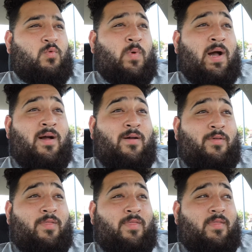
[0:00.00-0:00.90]

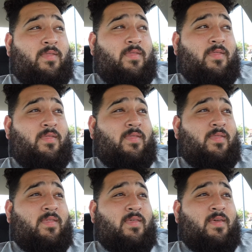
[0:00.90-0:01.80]
while
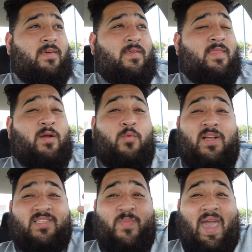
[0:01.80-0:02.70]
there
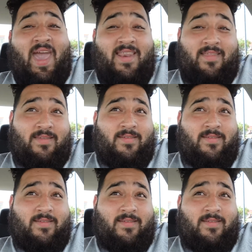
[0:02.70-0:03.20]
was bad,